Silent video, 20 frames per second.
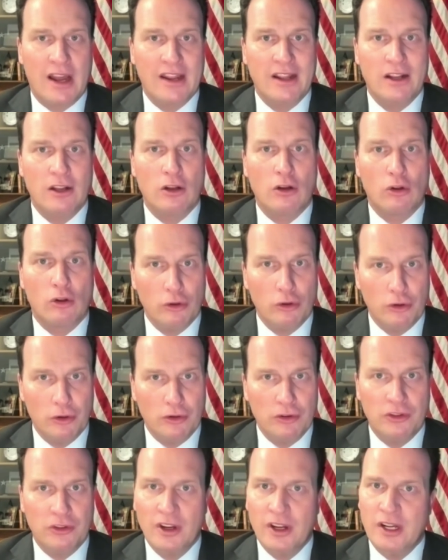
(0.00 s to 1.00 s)
It
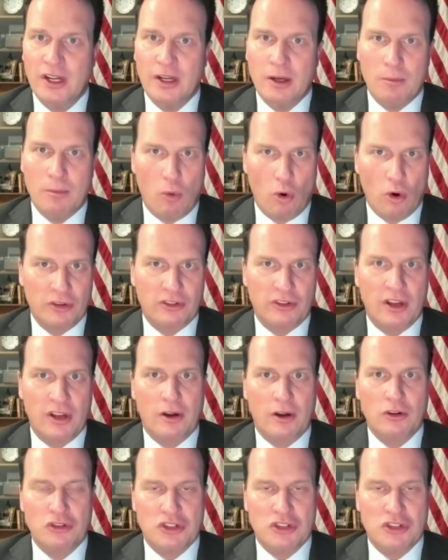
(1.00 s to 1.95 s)
includes more Stingers,